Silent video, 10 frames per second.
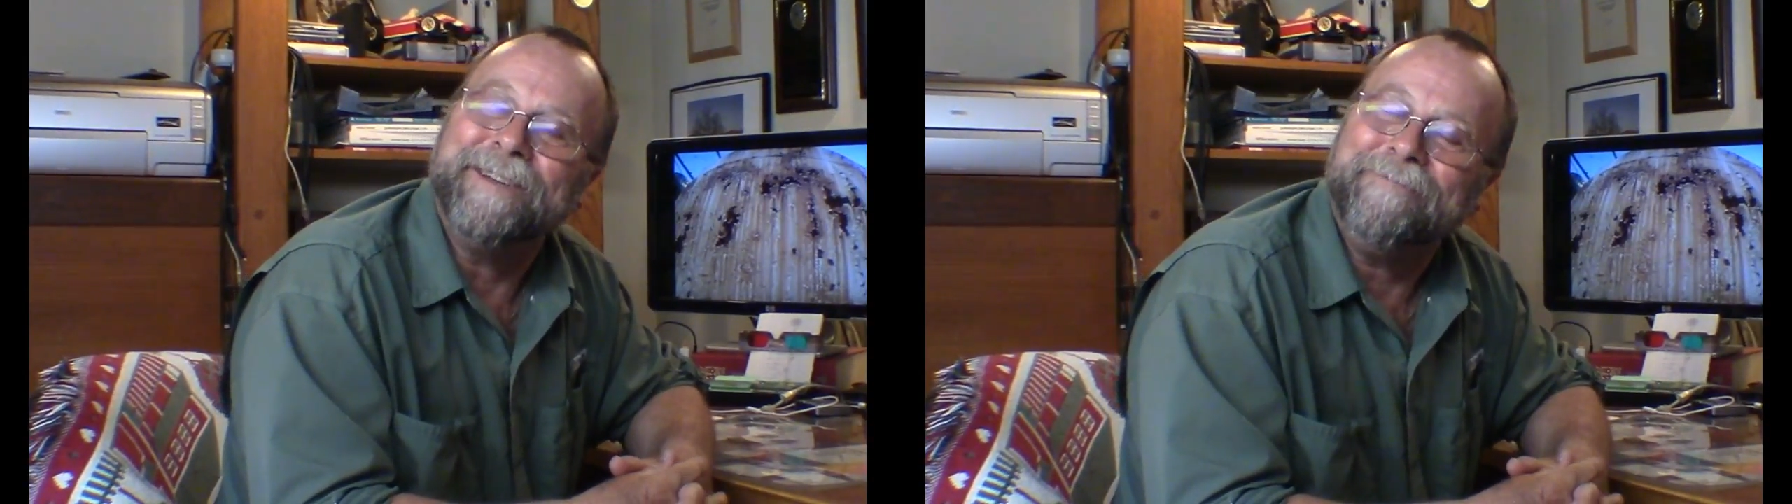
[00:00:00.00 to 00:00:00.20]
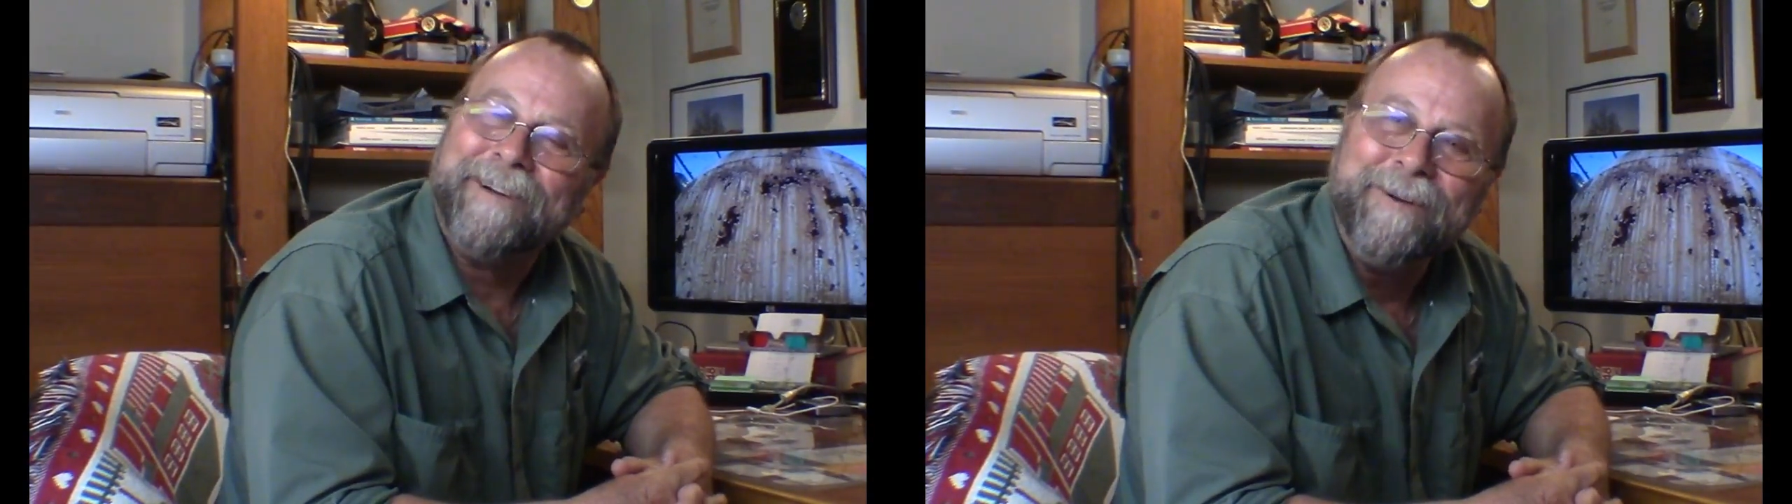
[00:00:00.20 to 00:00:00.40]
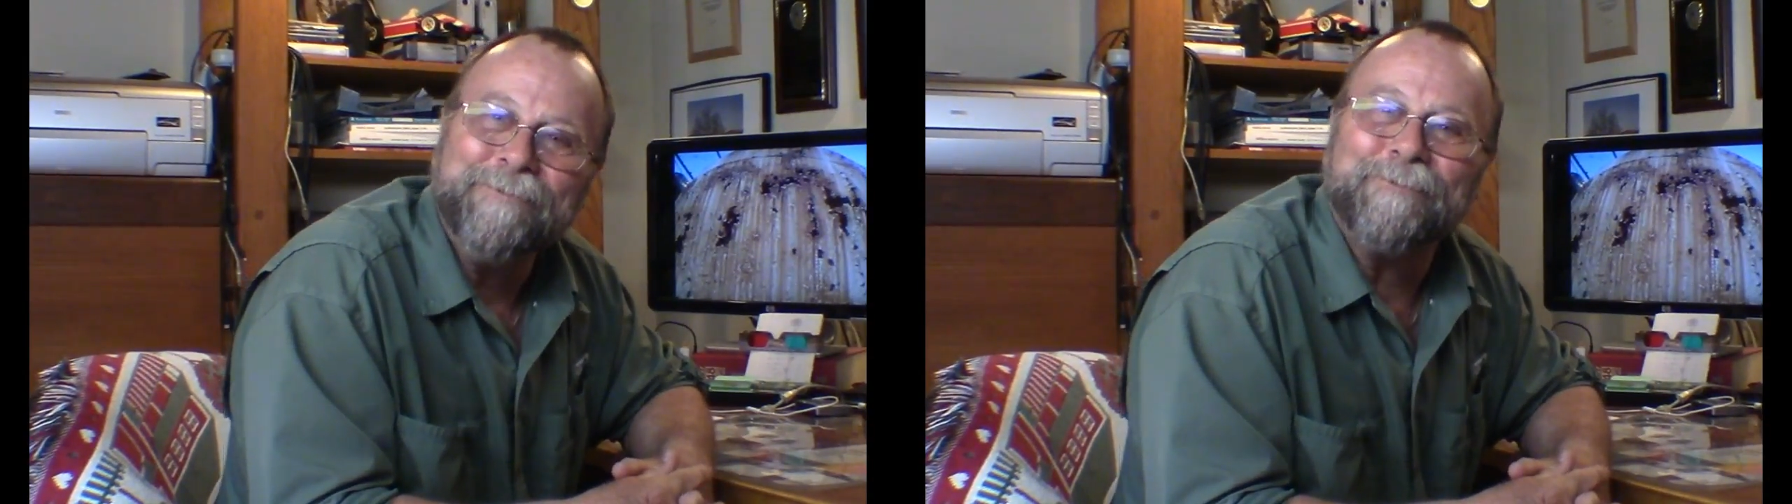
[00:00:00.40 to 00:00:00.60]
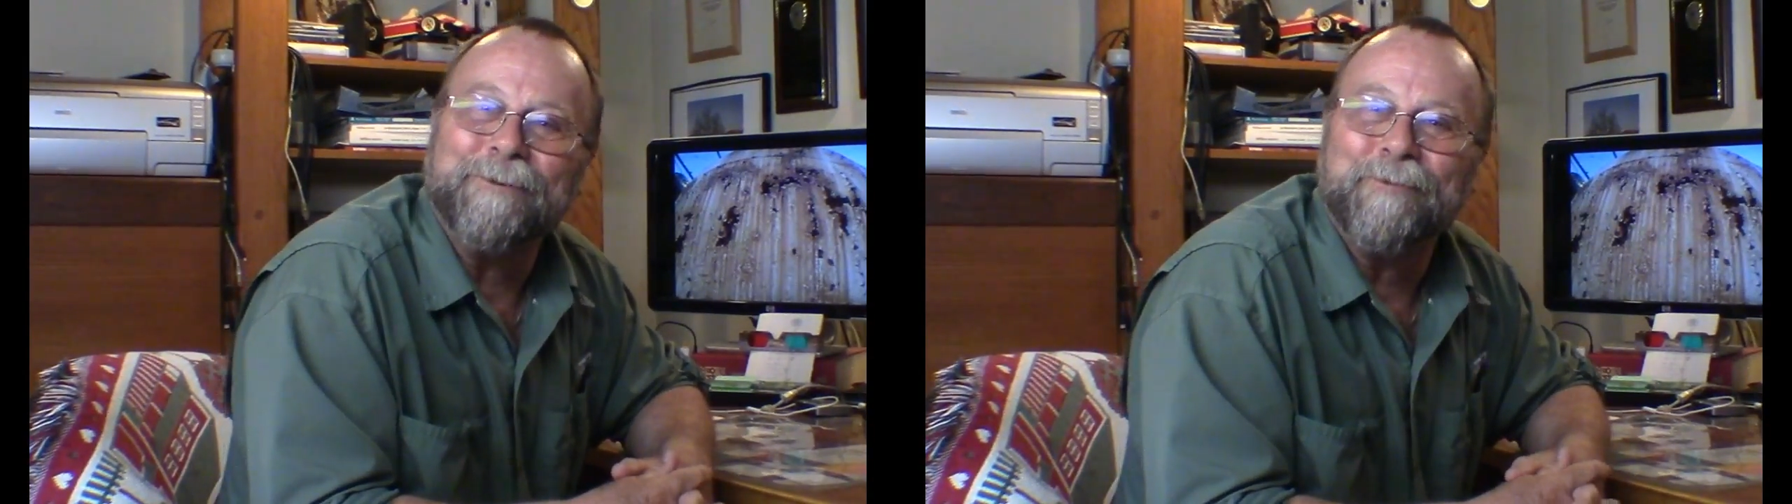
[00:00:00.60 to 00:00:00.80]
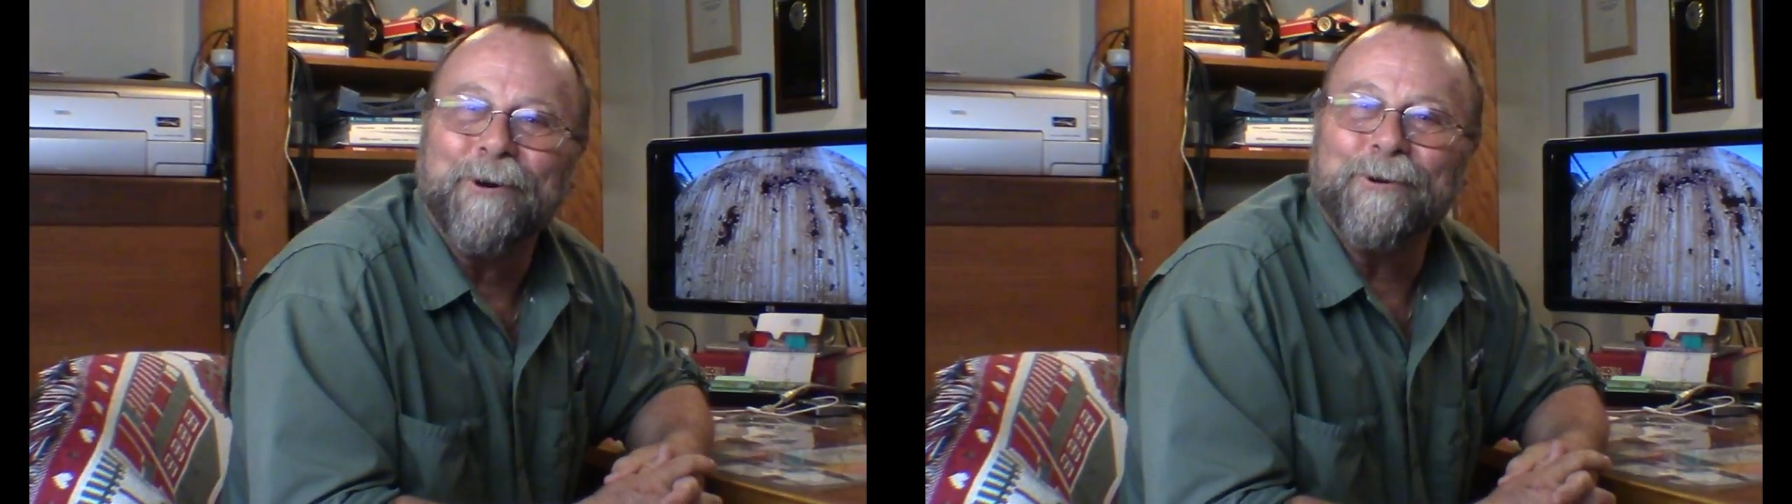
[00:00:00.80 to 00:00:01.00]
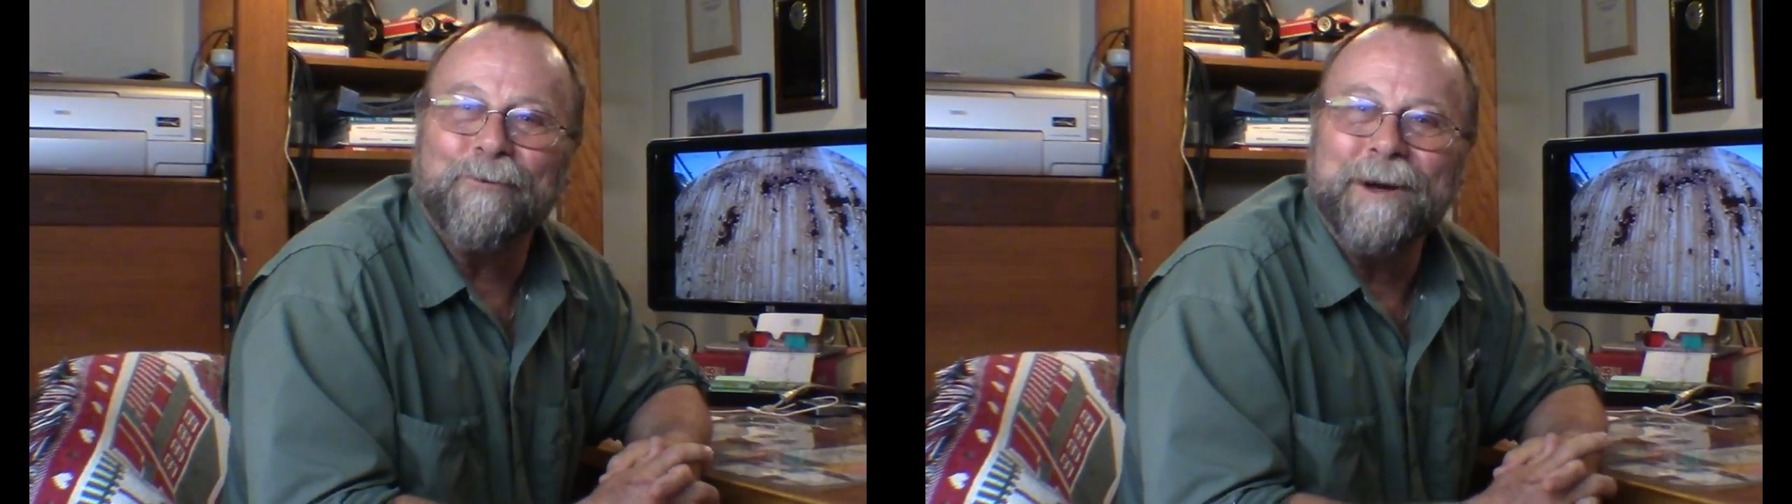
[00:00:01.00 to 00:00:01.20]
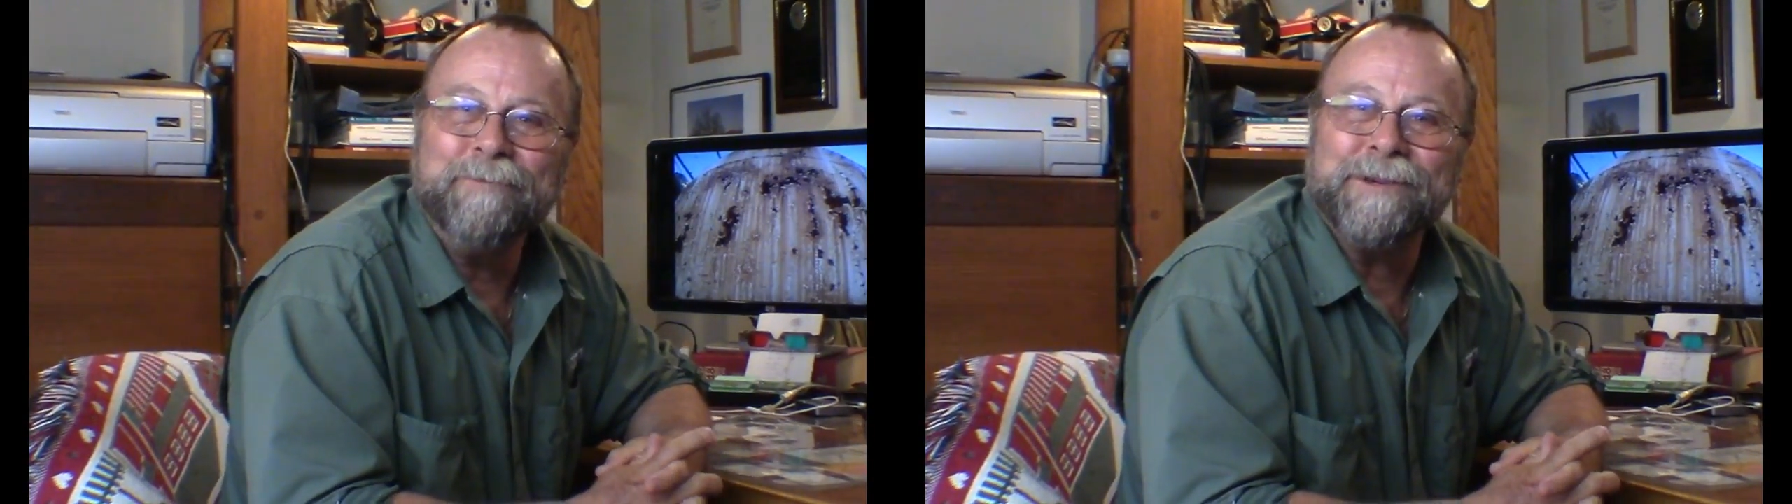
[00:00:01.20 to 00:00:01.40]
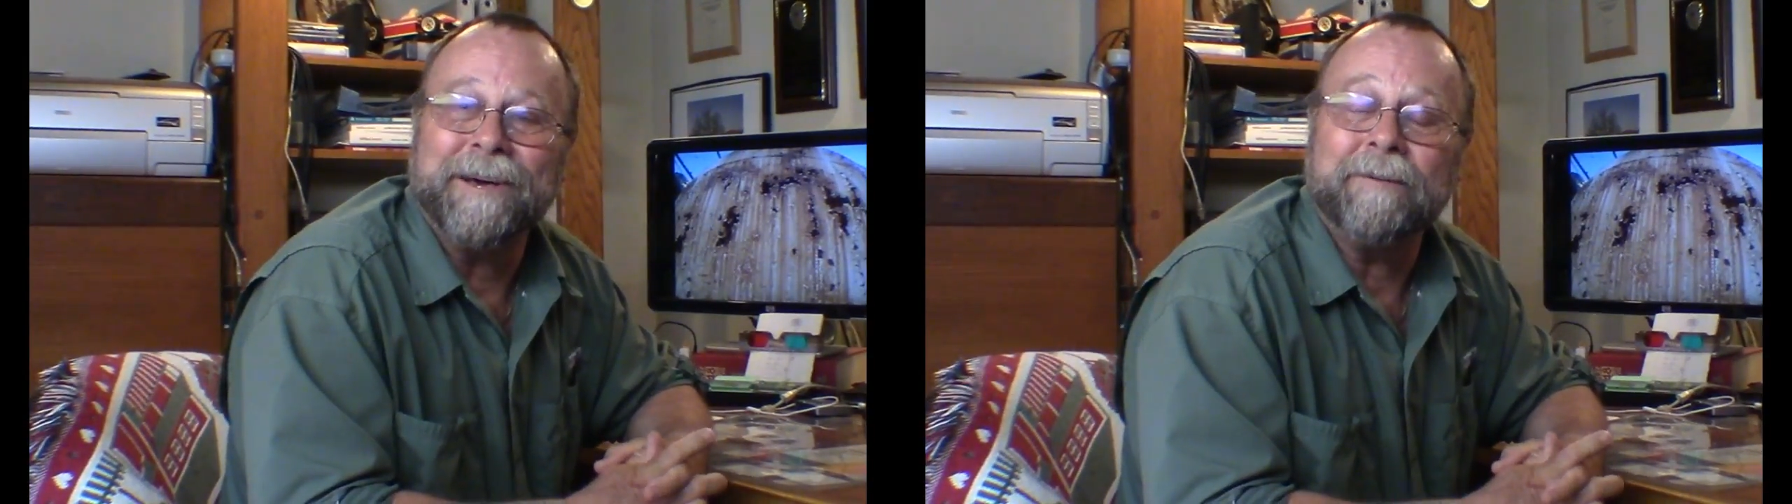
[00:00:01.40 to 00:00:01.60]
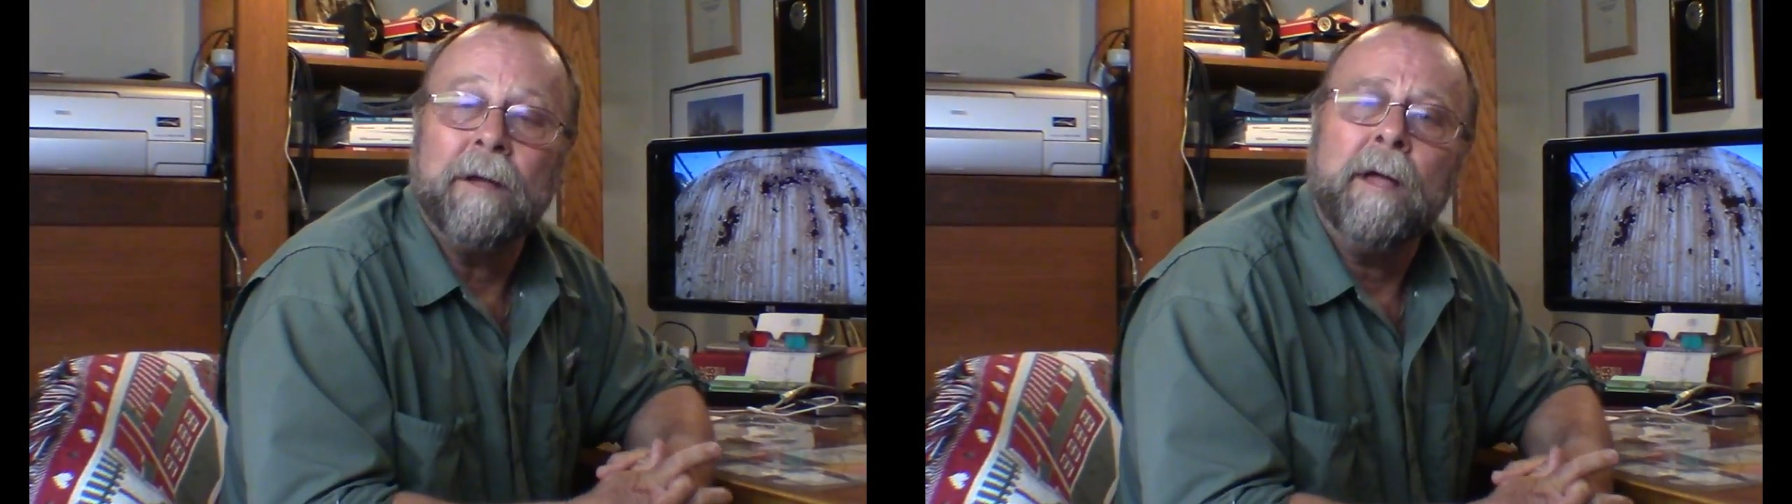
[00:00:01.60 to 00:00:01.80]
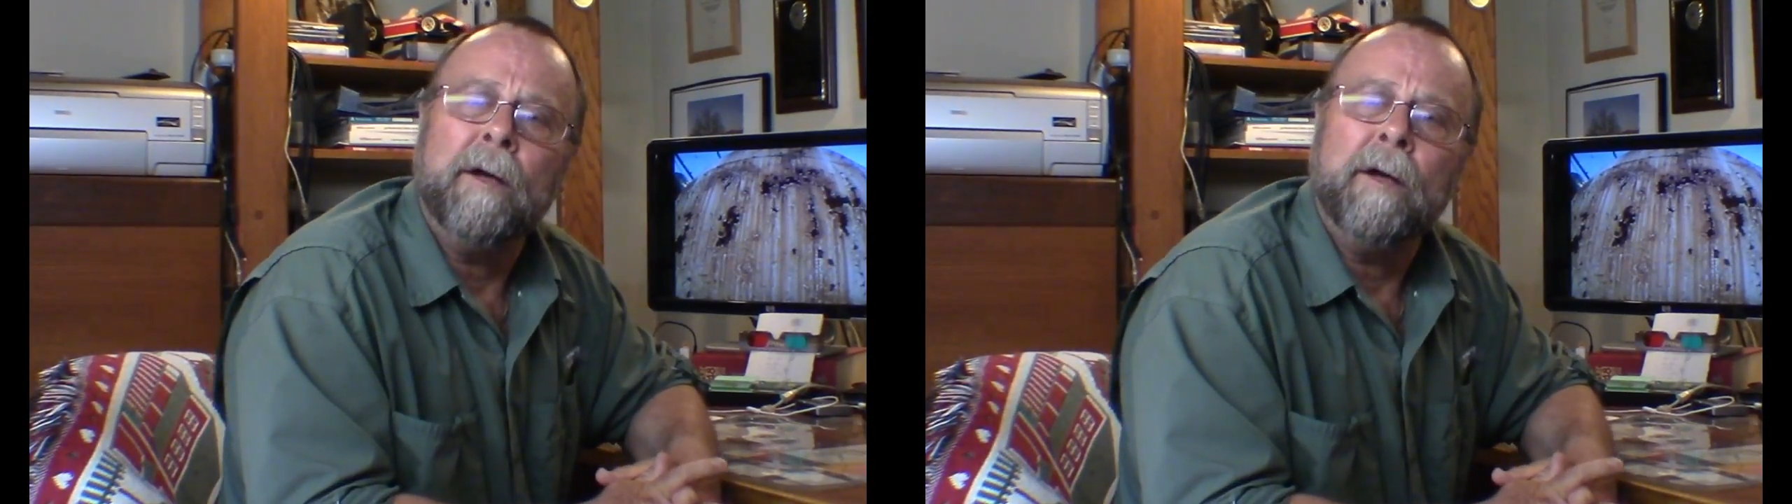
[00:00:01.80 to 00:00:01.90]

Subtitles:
Enviro Reporter website.